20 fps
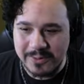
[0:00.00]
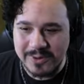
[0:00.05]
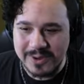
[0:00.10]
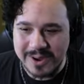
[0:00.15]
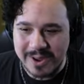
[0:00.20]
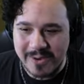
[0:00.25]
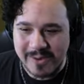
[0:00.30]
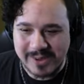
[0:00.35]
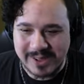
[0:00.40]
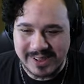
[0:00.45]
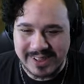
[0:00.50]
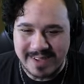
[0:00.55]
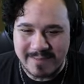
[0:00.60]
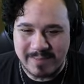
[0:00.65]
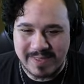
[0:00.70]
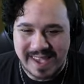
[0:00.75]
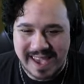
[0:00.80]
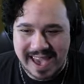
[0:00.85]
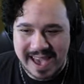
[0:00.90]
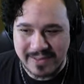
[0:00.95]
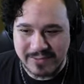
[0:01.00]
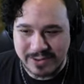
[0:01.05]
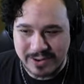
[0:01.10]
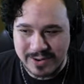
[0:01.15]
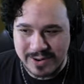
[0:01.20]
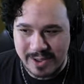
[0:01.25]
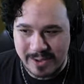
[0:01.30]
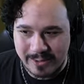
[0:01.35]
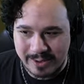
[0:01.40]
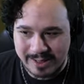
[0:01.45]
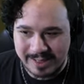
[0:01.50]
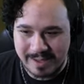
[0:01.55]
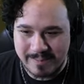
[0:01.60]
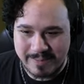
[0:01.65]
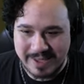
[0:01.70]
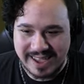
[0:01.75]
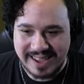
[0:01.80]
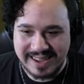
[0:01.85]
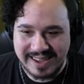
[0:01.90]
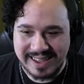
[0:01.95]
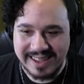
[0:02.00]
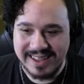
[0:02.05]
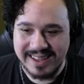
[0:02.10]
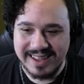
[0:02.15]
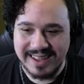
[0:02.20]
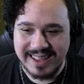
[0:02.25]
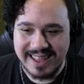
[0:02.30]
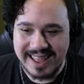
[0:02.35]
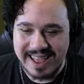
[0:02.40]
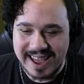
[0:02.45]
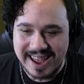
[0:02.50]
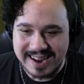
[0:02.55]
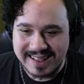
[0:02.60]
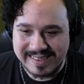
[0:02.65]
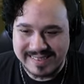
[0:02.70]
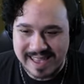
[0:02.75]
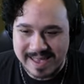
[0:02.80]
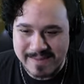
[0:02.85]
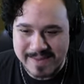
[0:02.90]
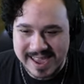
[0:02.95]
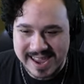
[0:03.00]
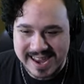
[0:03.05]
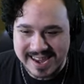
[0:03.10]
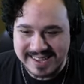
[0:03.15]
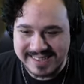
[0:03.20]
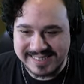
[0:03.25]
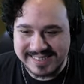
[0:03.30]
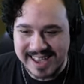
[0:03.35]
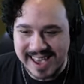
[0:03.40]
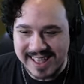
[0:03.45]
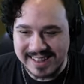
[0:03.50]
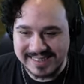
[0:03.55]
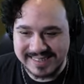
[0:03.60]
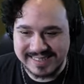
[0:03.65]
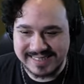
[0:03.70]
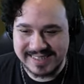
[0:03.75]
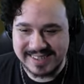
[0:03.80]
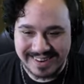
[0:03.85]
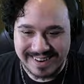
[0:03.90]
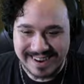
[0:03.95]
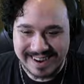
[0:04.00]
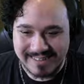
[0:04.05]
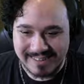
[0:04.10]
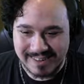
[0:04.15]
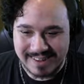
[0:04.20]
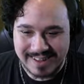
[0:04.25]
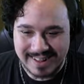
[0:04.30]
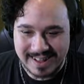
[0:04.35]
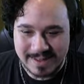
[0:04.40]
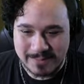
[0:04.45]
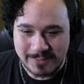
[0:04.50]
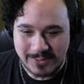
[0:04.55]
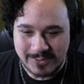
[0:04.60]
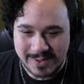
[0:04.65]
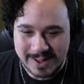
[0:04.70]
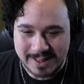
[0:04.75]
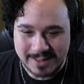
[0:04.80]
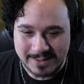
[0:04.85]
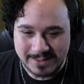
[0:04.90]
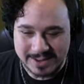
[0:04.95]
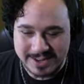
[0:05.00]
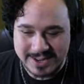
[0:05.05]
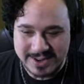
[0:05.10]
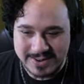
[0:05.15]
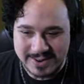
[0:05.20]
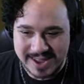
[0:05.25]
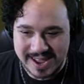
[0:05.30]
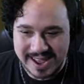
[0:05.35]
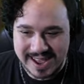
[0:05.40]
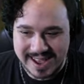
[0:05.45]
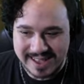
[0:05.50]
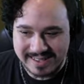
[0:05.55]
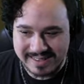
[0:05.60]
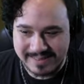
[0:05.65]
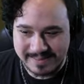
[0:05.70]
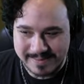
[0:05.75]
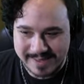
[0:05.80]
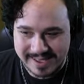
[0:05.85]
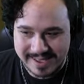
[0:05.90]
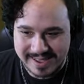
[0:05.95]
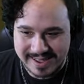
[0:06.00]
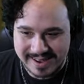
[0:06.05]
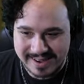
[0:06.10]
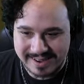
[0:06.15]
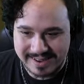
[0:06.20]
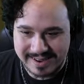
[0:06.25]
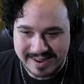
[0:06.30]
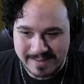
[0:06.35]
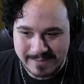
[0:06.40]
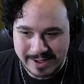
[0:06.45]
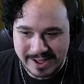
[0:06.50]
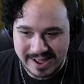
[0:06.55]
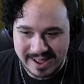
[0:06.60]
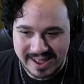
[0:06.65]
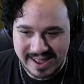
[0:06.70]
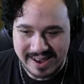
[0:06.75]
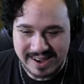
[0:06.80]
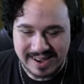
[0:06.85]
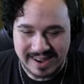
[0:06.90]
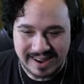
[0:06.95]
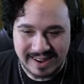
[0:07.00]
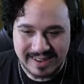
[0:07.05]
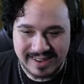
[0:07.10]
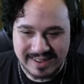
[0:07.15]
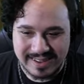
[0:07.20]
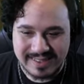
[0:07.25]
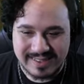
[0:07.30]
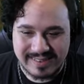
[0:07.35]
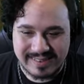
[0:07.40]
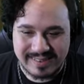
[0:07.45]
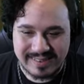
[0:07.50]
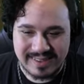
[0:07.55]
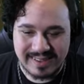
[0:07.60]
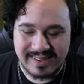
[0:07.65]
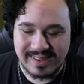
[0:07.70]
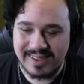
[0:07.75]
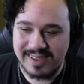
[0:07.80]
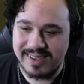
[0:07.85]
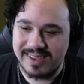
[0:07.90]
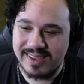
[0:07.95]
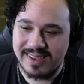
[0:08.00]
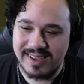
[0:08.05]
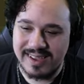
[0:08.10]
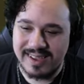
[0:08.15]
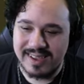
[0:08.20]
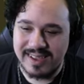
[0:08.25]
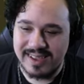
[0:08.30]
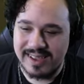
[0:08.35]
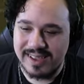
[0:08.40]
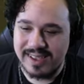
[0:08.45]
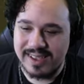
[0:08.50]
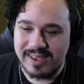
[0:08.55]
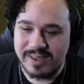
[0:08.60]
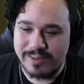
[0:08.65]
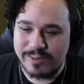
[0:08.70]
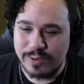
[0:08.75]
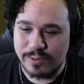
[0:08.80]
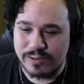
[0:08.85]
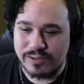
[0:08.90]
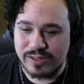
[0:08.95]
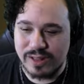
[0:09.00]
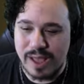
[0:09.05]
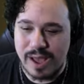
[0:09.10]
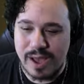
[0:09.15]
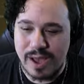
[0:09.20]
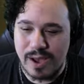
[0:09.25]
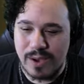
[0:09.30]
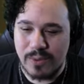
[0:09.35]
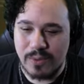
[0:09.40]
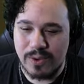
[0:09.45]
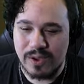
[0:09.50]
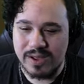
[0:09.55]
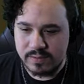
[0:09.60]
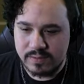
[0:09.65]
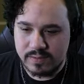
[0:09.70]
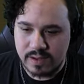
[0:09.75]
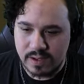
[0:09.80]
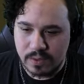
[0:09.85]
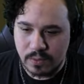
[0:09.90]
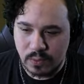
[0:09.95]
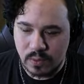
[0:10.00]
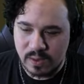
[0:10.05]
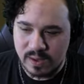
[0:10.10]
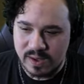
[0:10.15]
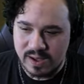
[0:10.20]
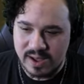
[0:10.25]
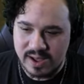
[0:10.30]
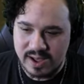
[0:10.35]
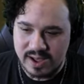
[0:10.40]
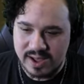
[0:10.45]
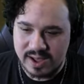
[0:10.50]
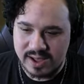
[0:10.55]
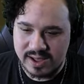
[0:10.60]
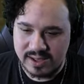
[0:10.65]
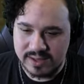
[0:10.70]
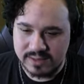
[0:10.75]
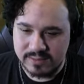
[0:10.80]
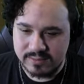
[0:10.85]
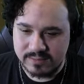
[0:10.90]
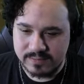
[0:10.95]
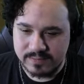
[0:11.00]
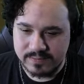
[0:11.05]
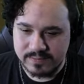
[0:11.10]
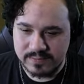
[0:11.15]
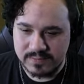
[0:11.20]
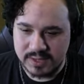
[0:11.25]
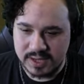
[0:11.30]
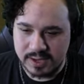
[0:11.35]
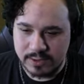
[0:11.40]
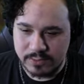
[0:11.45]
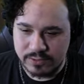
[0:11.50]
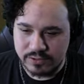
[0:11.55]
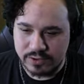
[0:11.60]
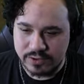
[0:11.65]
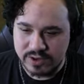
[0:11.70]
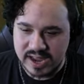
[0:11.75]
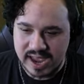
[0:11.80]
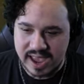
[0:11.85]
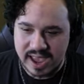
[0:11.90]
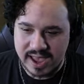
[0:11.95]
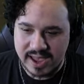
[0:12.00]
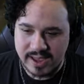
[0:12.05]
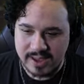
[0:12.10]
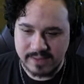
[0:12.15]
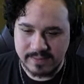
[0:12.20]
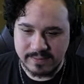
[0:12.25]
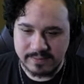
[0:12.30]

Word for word: You no-clipped after no-clipping. How does that make any sense? All right. Well, I'm following you guys, man. Come on. It's so slow. So, how was your day?